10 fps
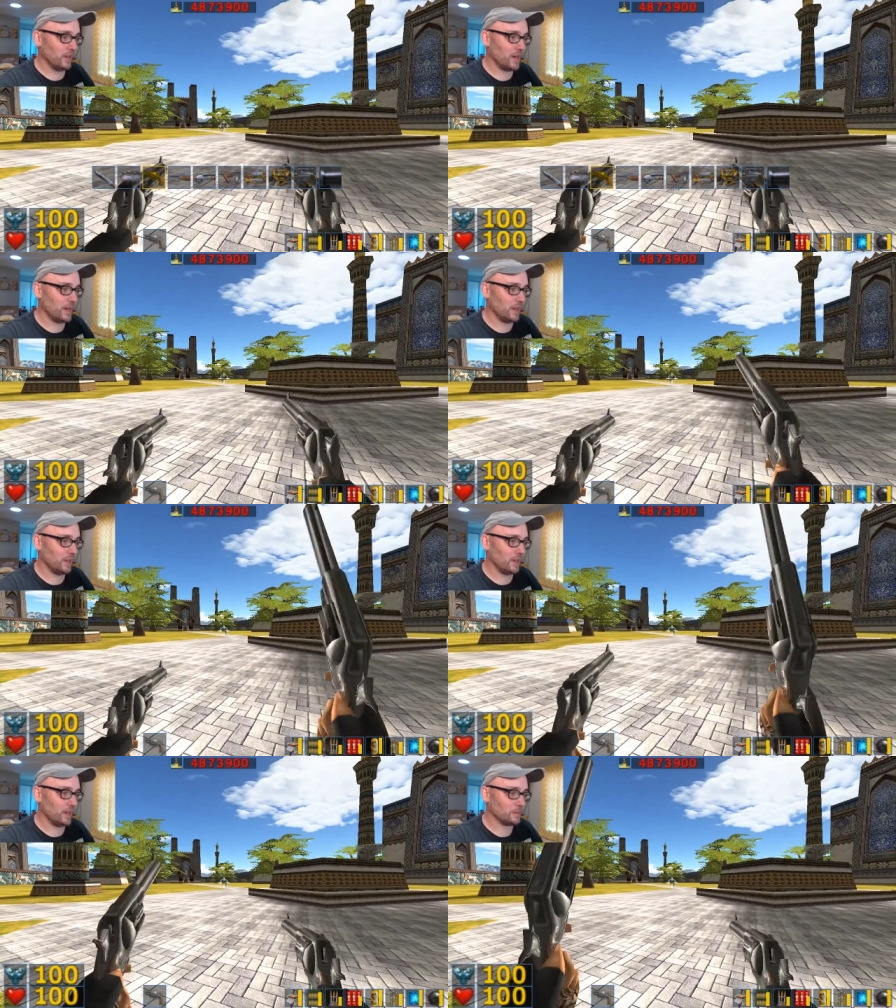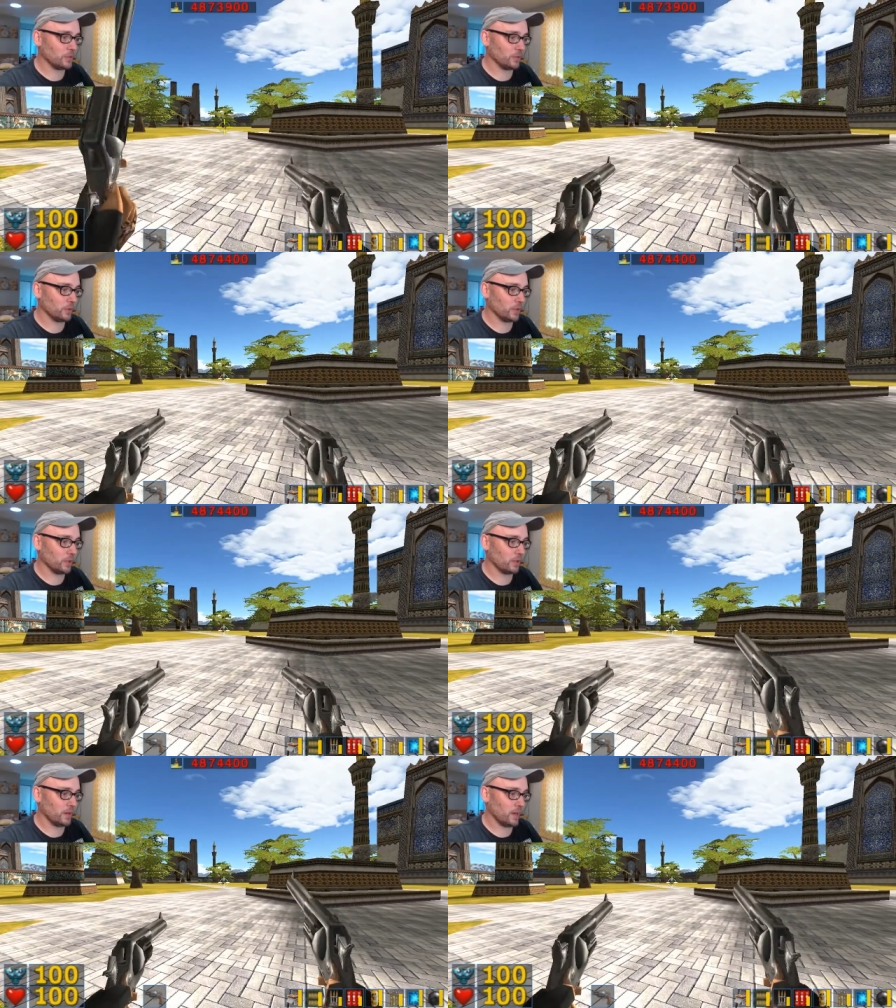I absolutely
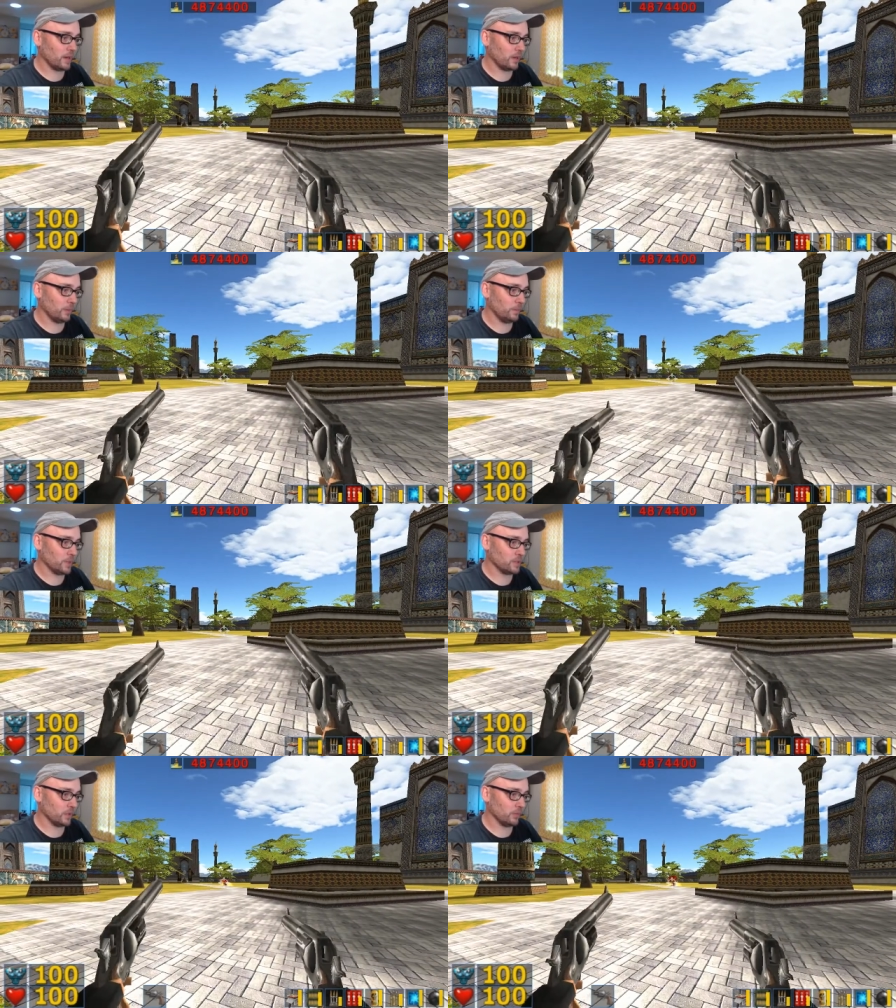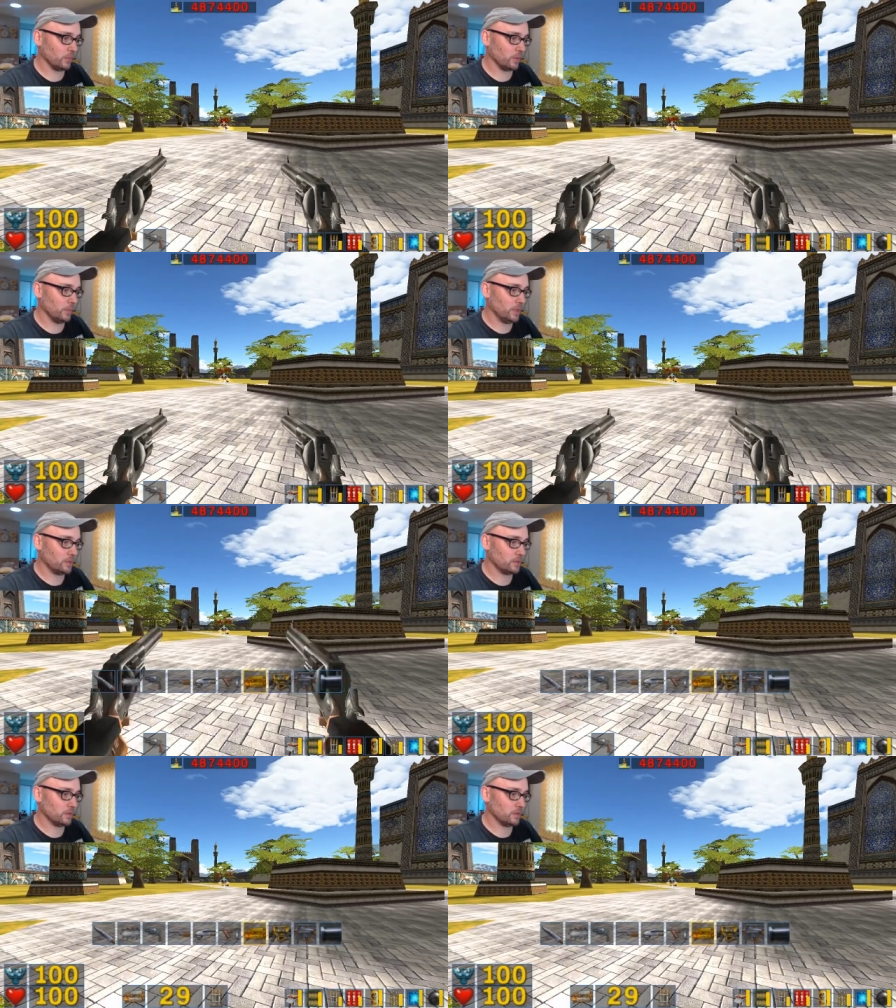could not help myself one bit.